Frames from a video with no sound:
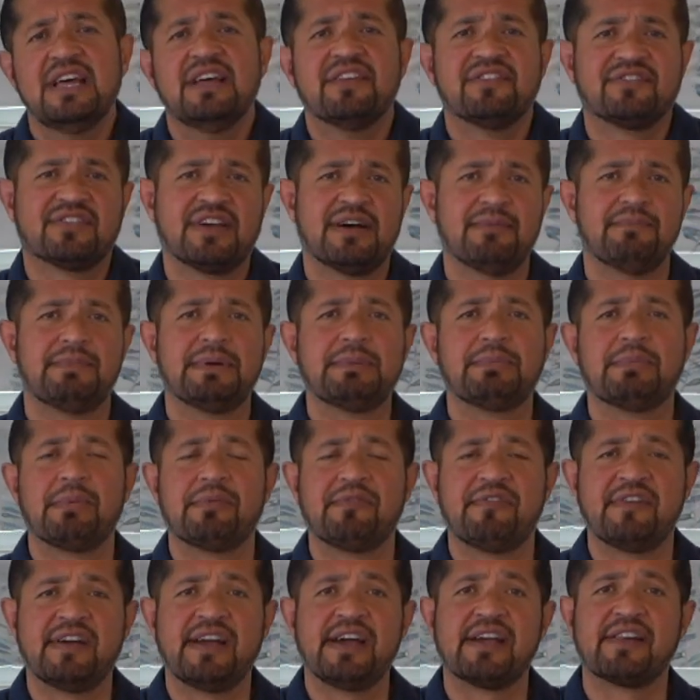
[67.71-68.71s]
Some people
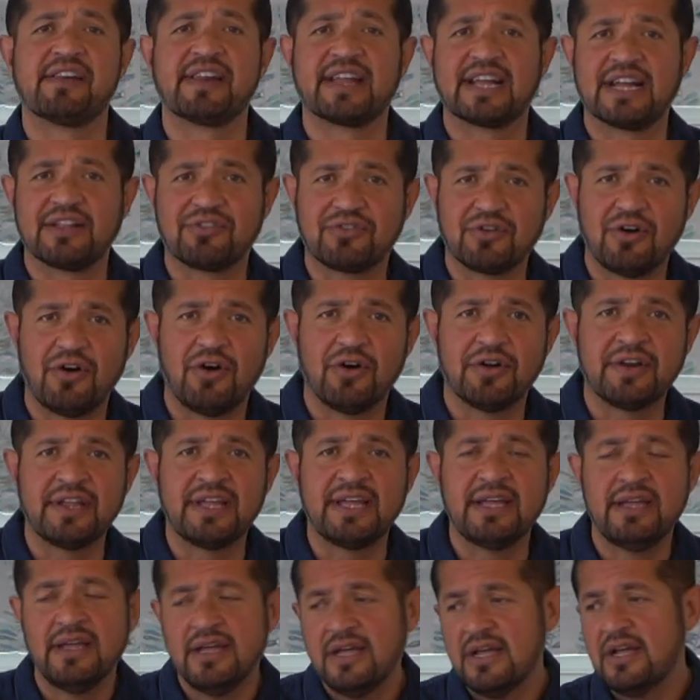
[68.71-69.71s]
prefer
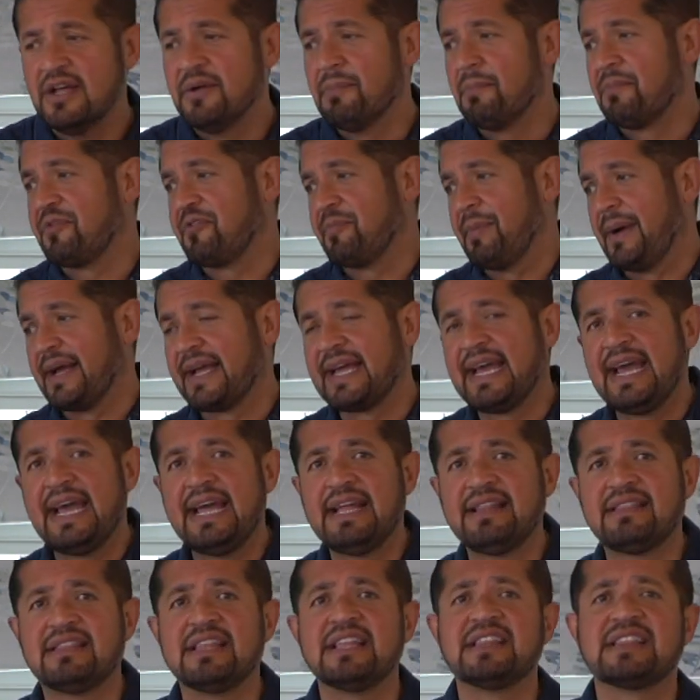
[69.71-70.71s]
rigatoni,
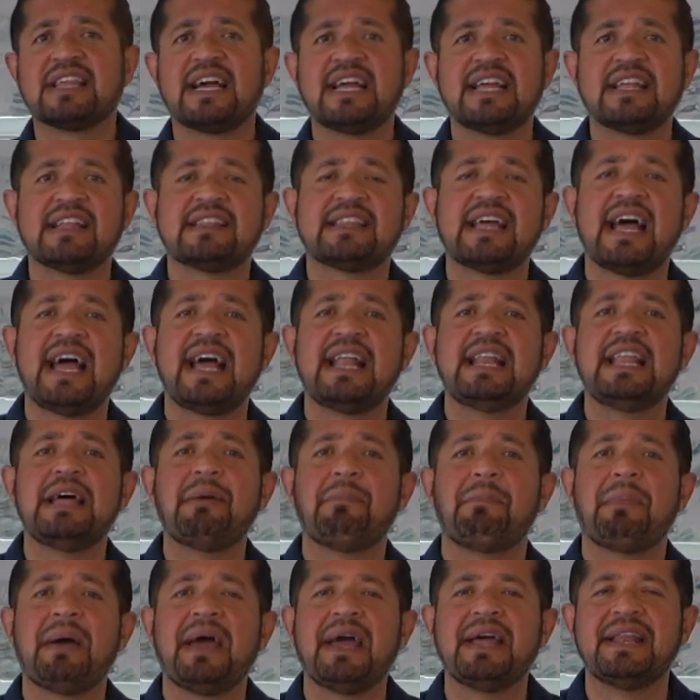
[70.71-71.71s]
spaghetti,
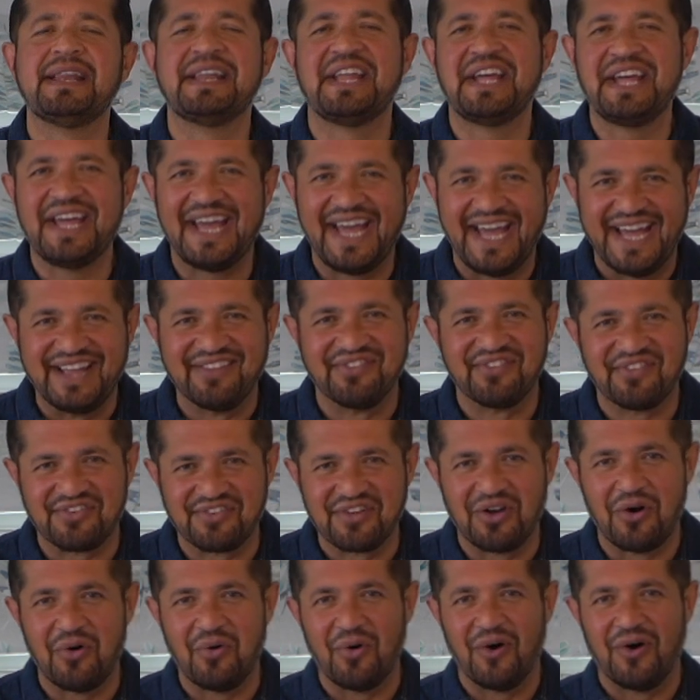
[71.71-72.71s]
tagliatelle, penne, and
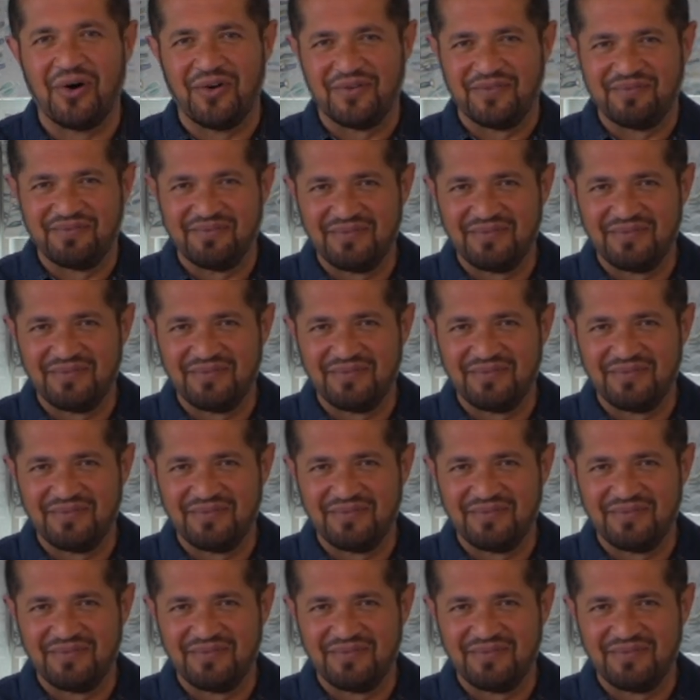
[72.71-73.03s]
so on.